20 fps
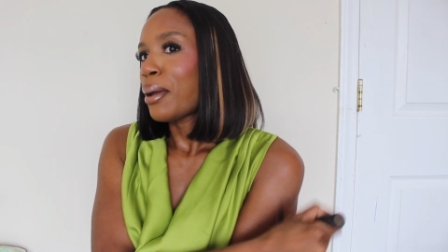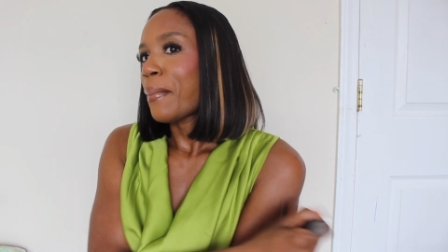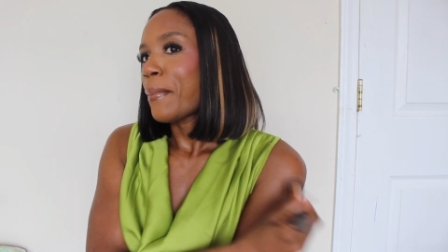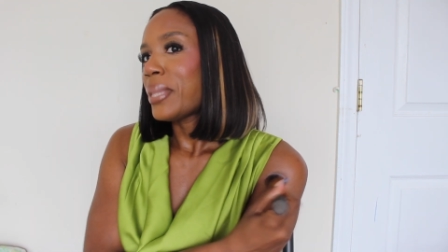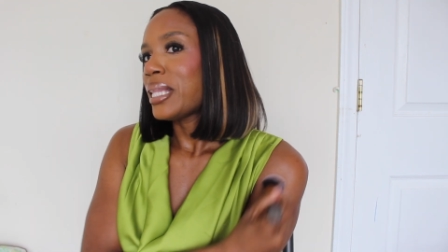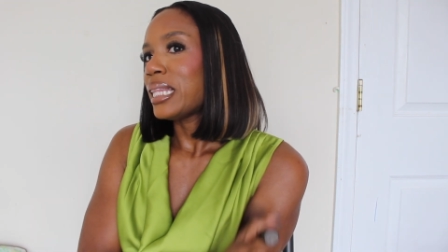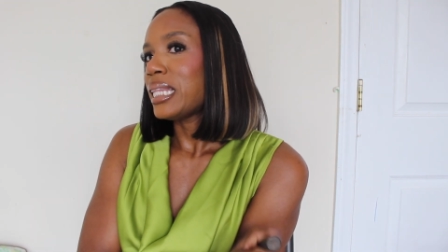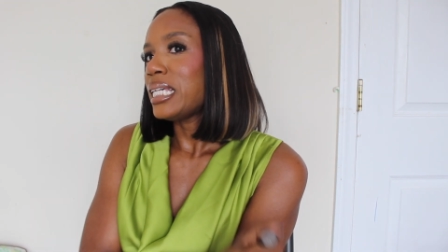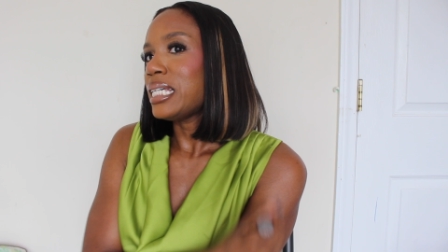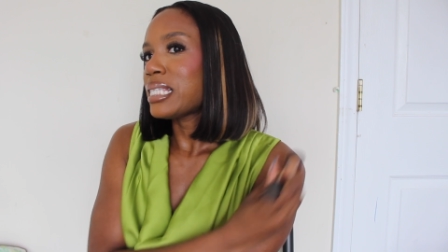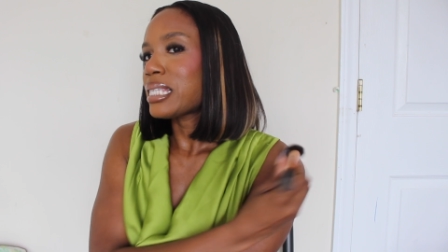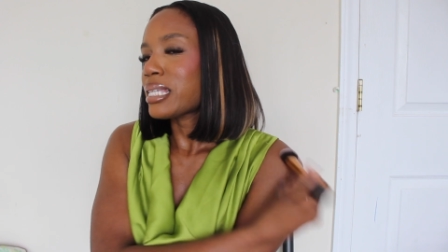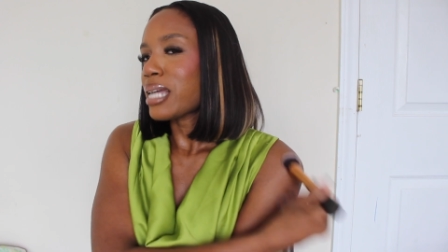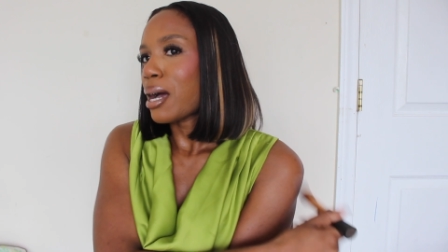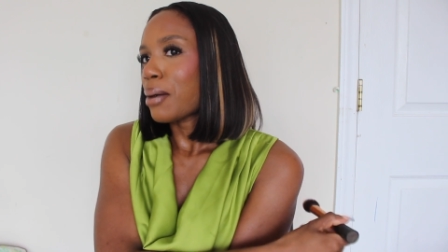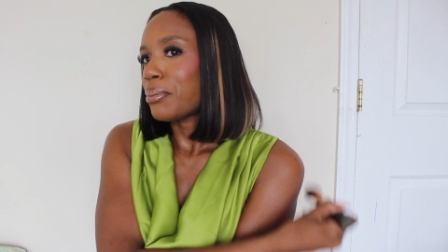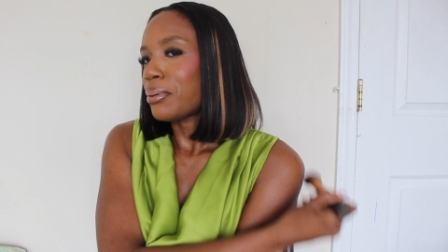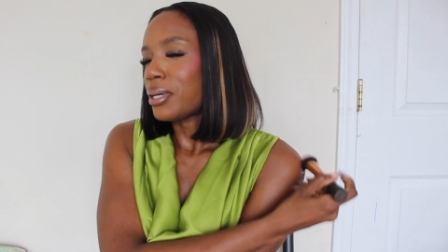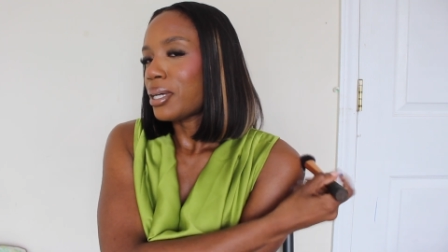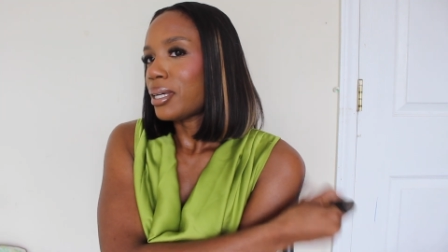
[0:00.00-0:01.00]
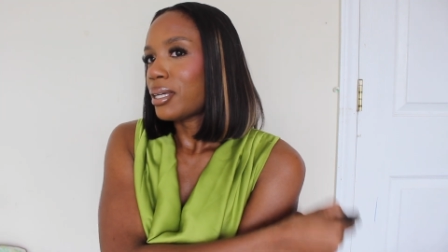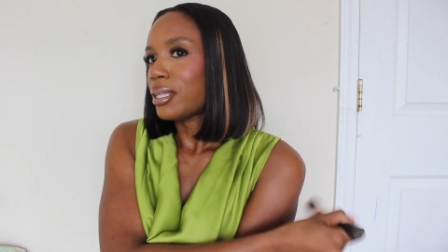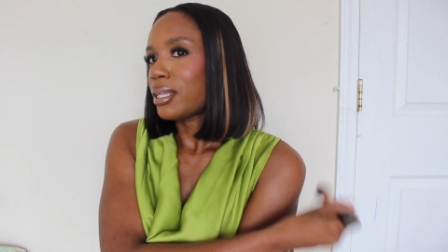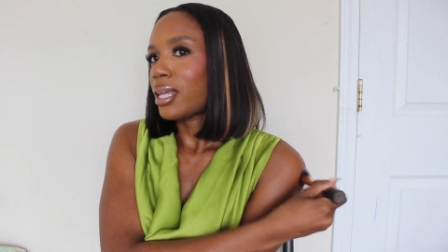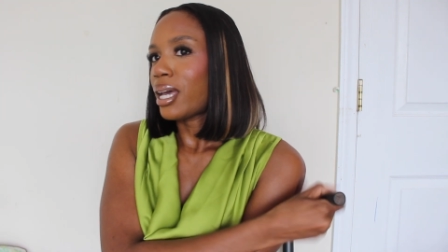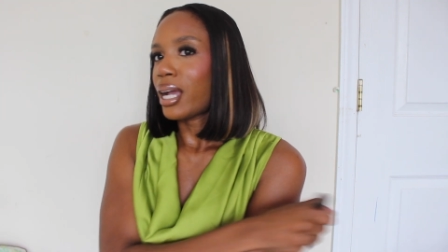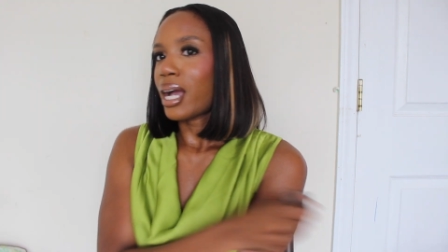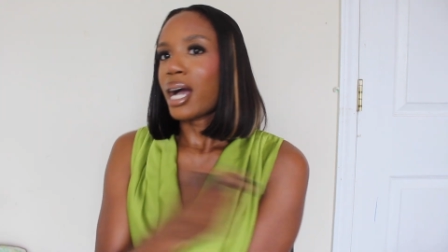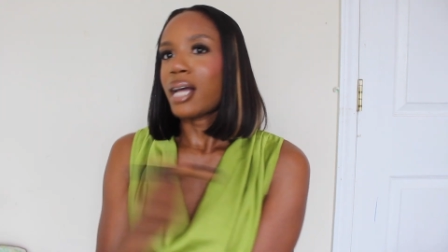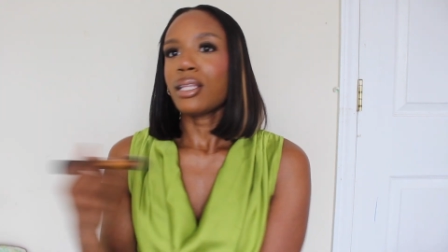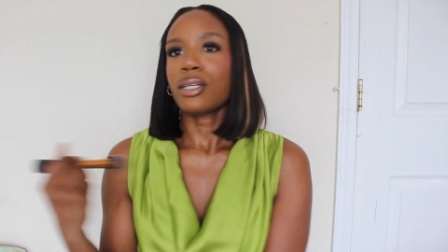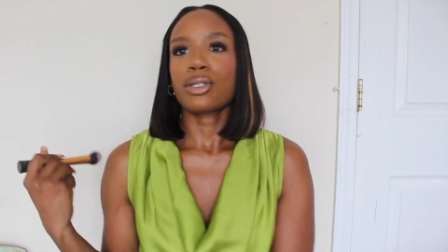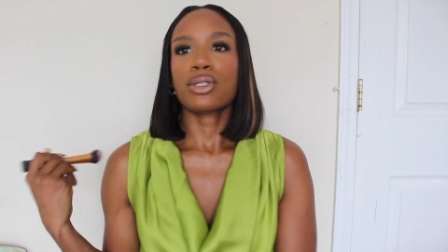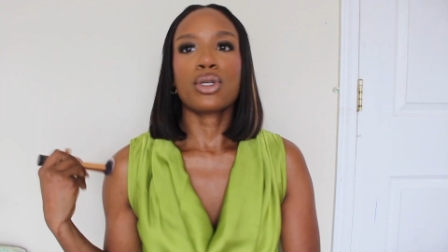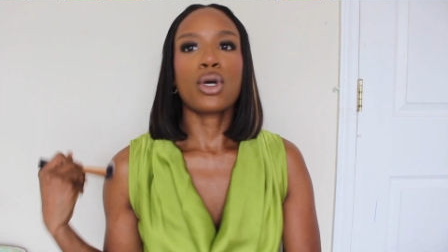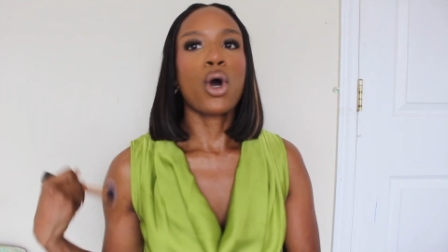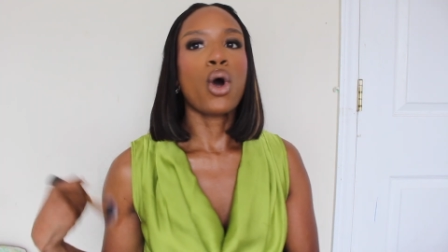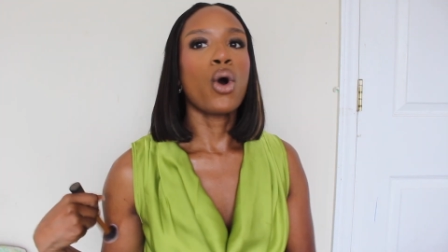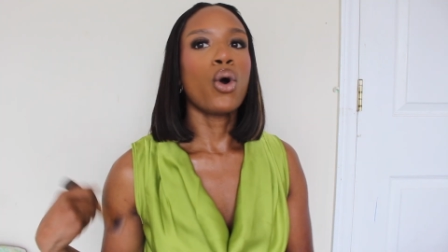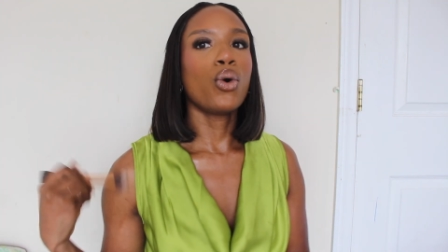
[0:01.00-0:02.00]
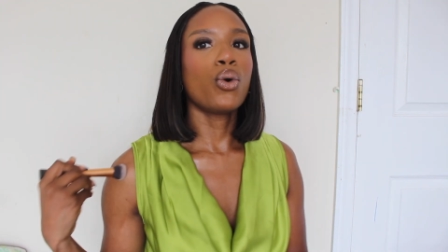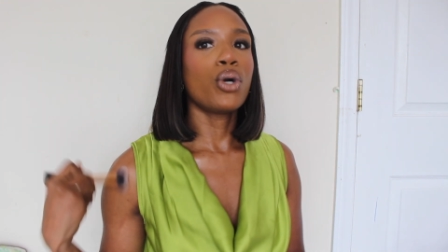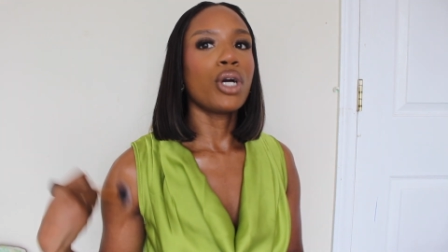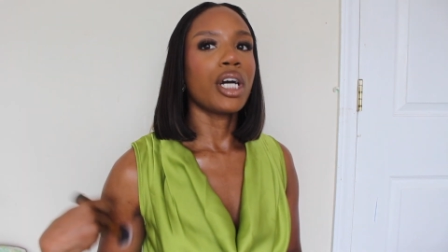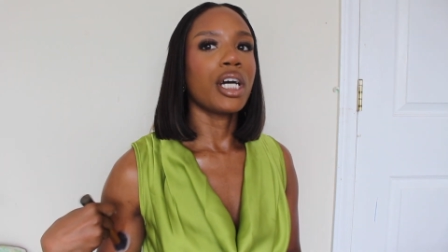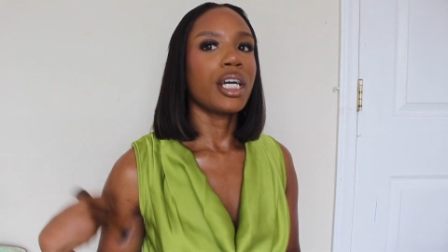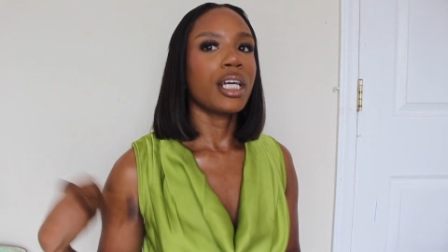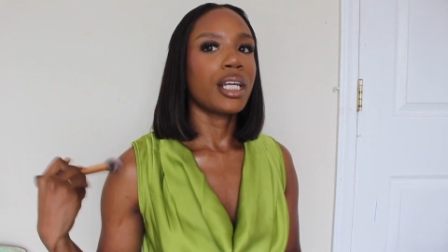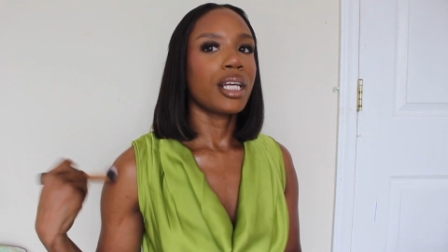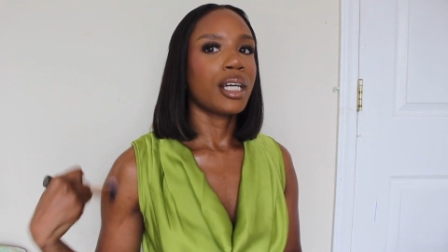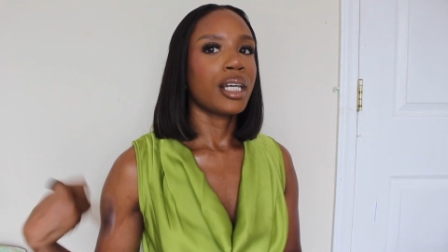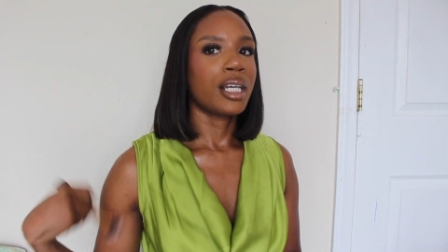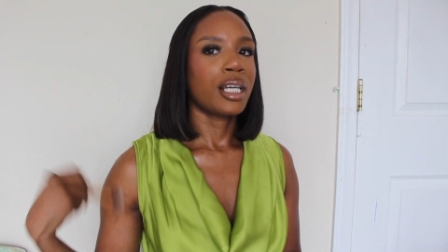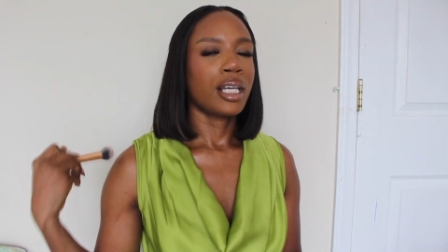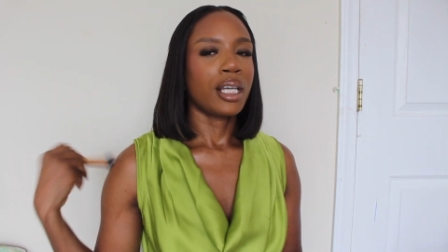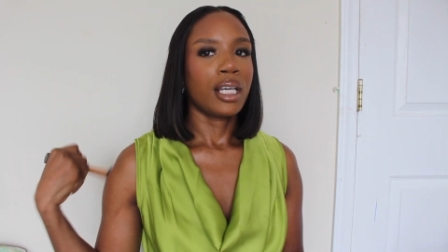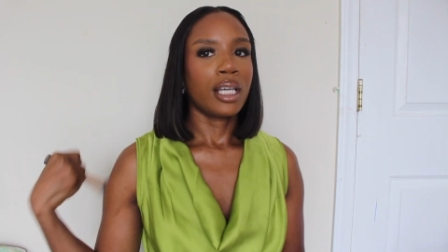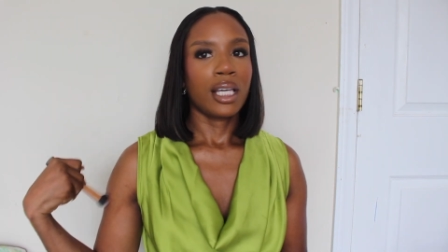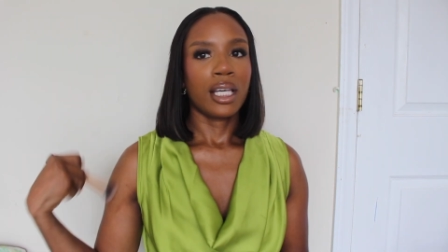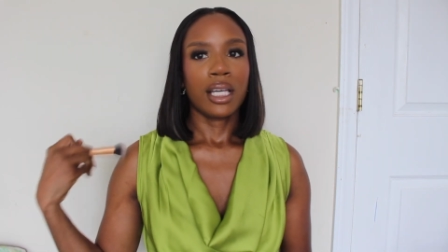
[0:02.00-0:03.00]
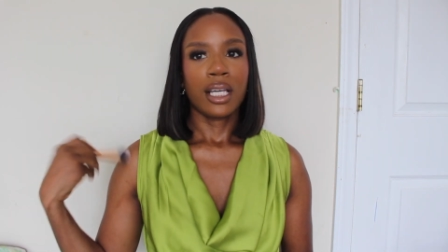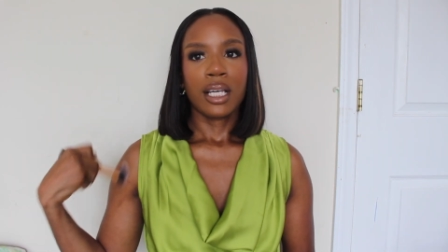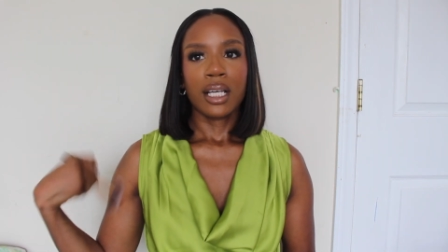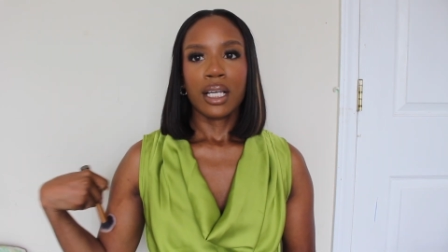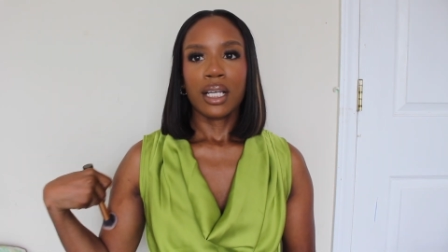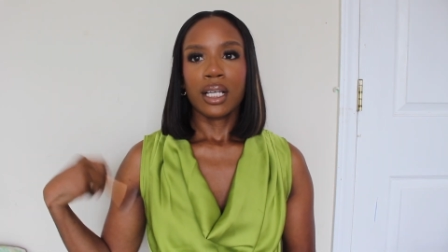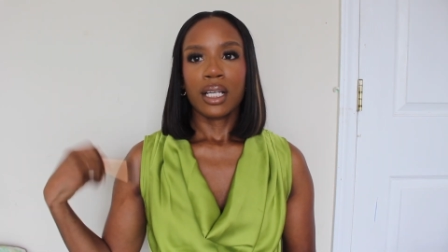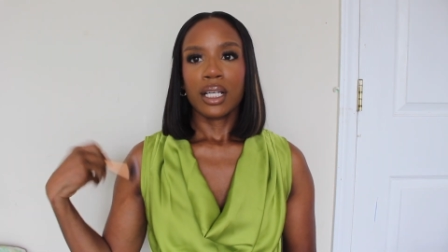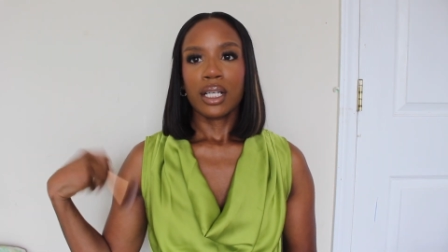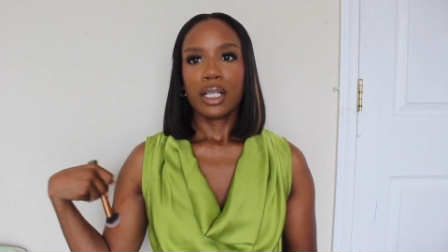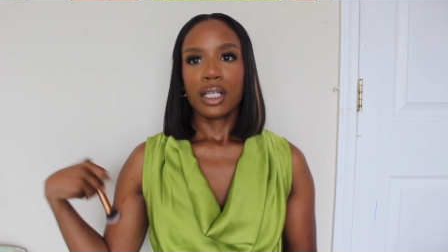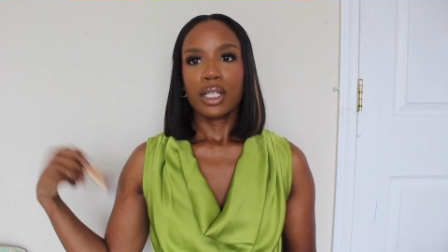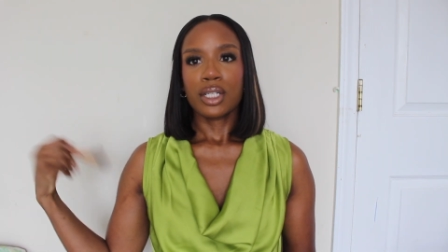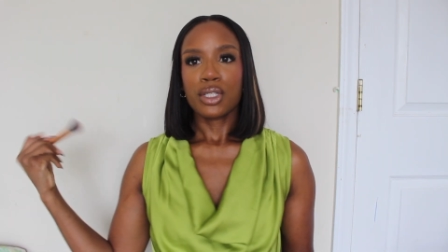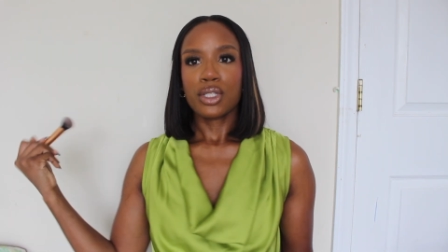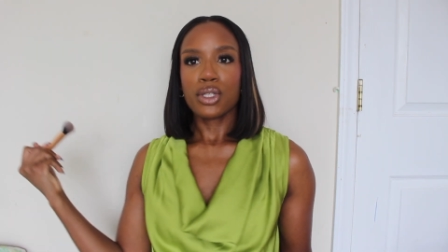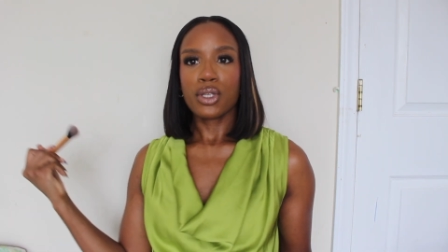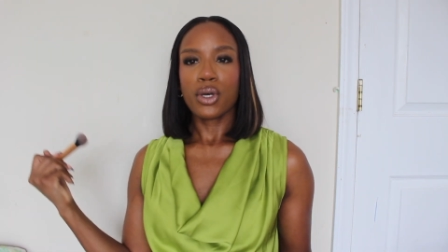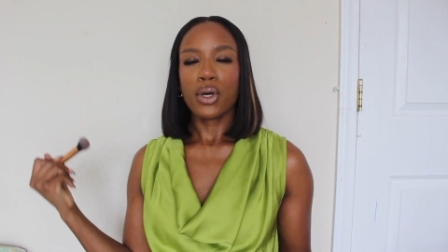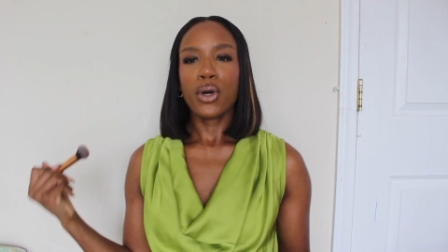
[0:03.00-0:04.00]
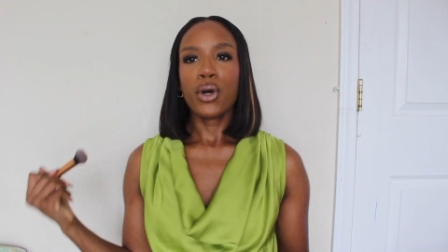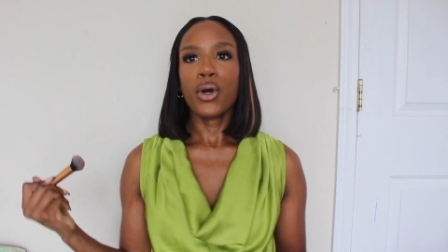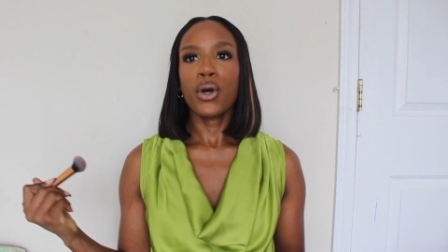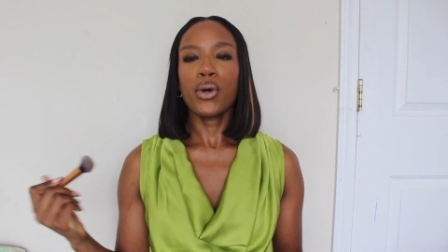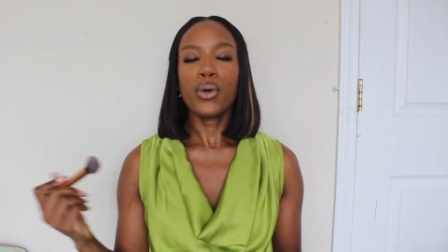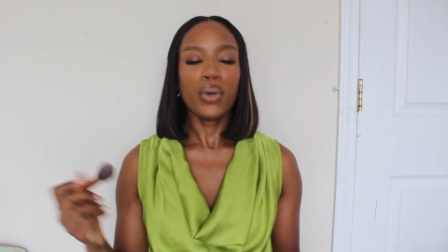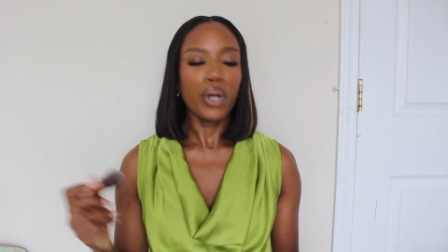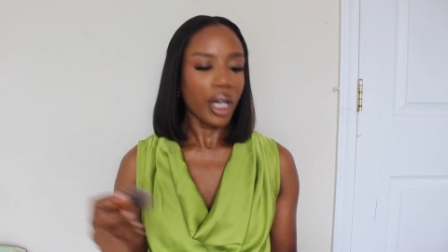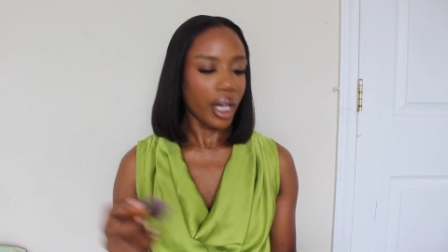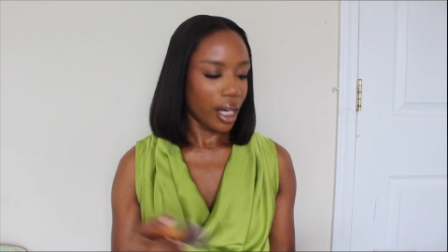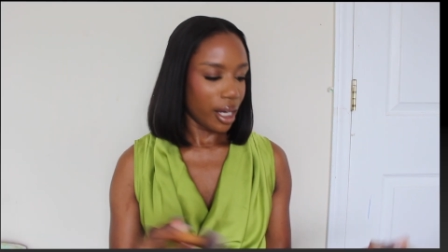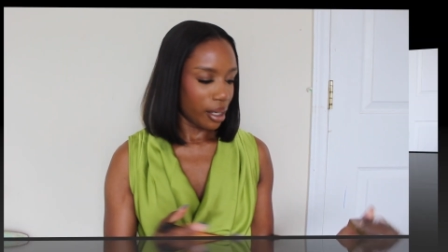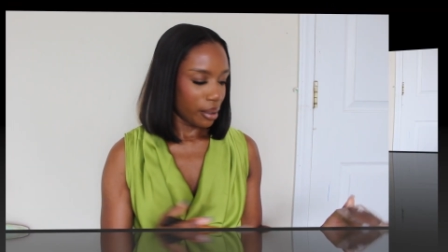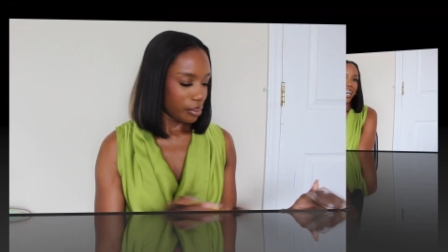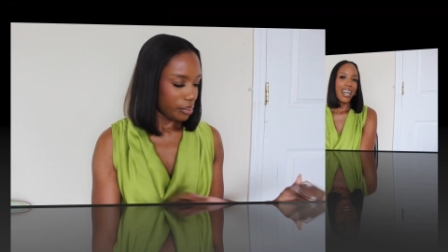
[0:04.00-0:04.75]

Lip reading: Please stop it. Like, I look too good. Too good.